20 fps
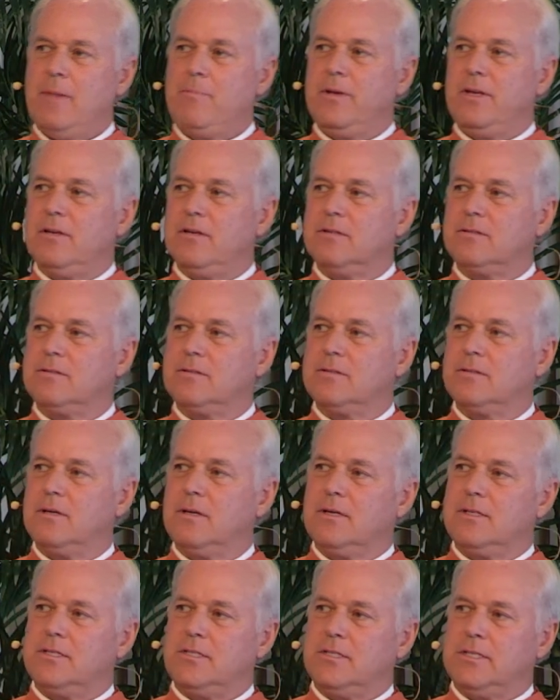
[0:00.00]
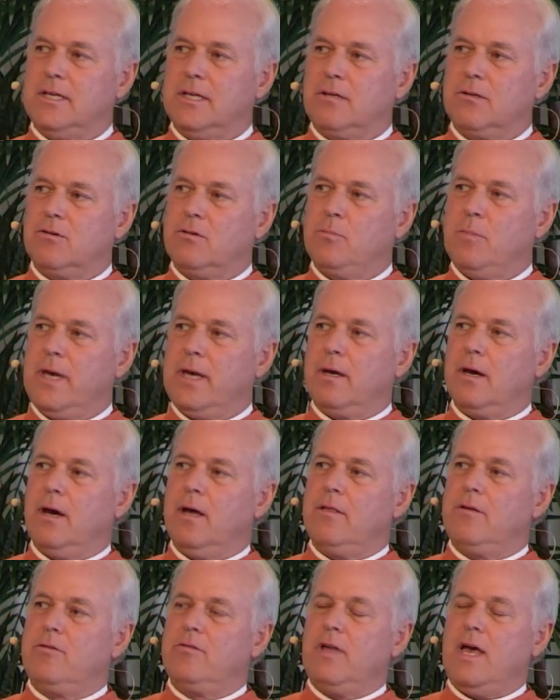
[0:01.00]
of happiness. Seek to make
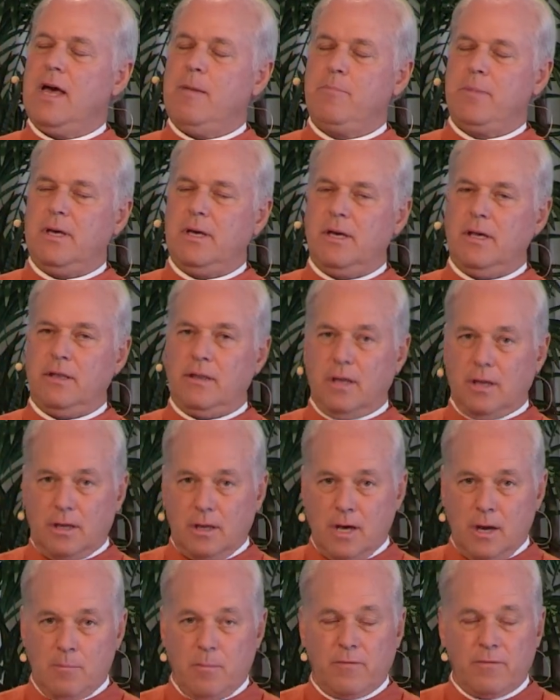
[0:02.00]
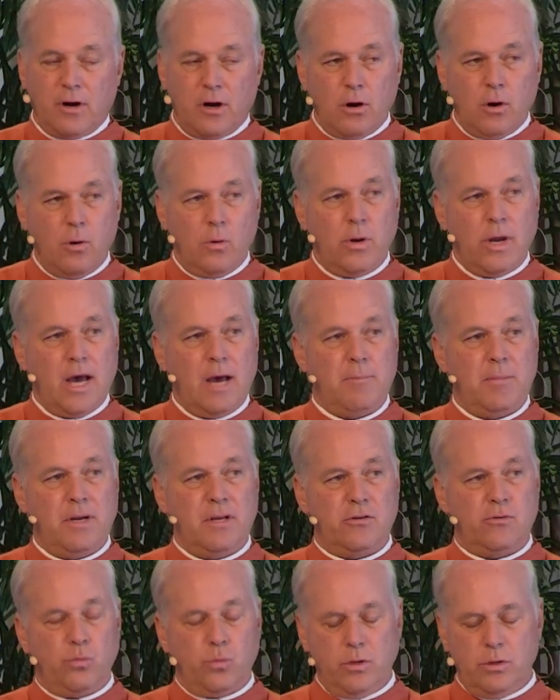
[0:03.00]
others happy, and the cup of our own
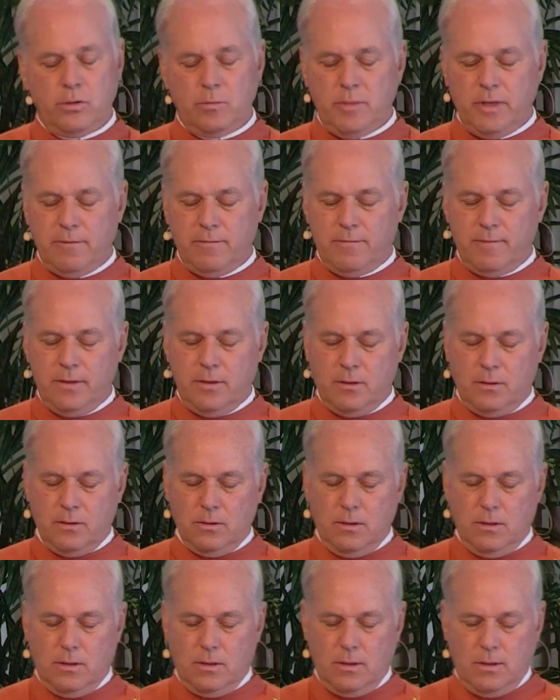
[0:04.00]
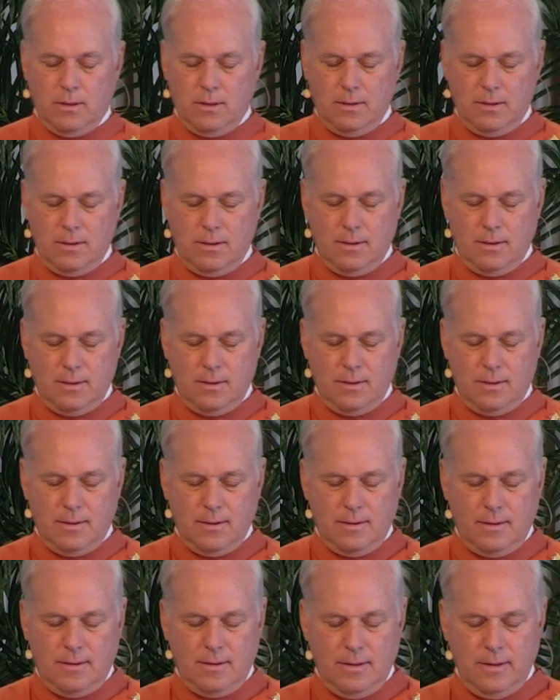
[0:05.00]
happiness will be filled.
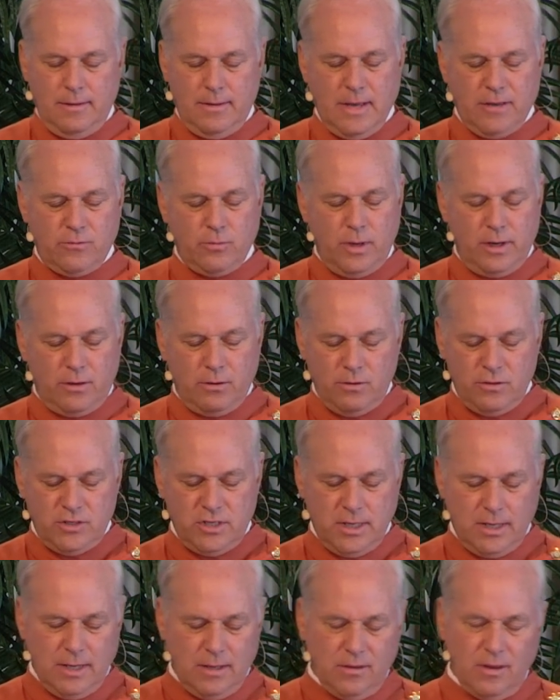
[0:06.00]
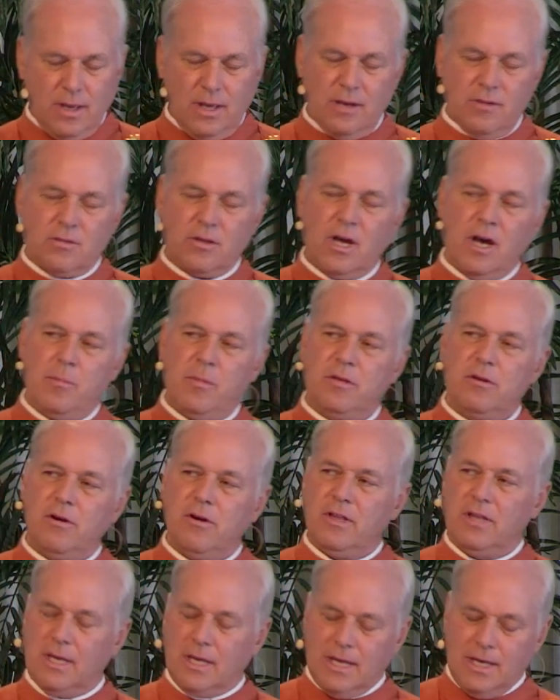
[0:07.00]
And that's why Guruji, again, in his
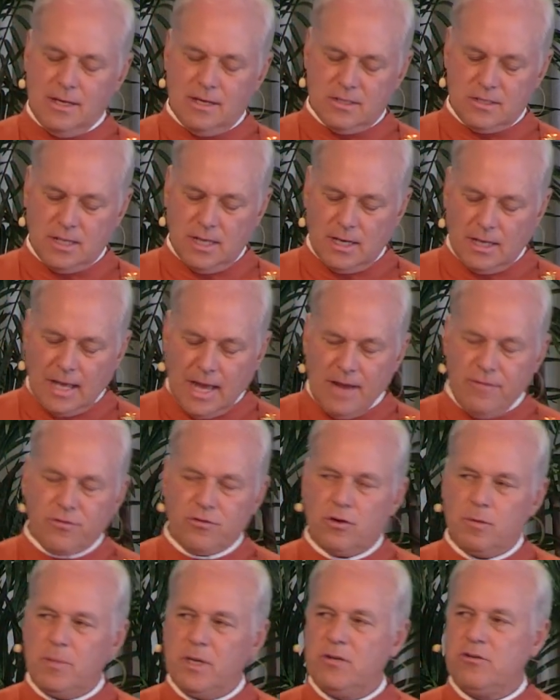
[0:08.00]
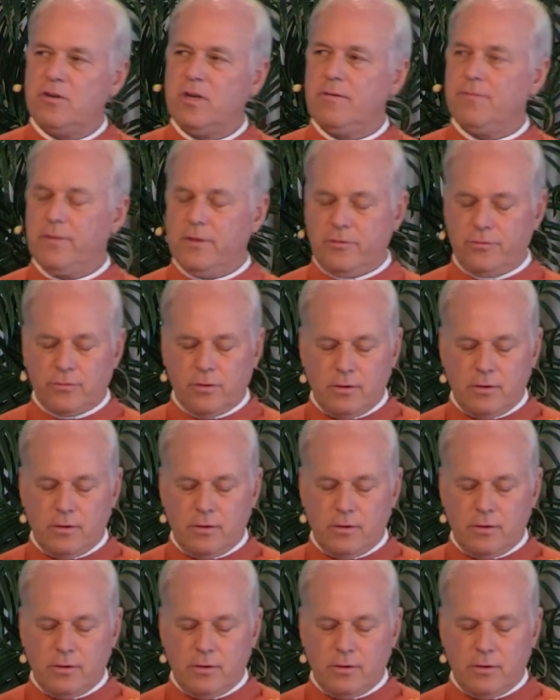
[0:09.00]
commentary in the Gita, said, life should be chiefly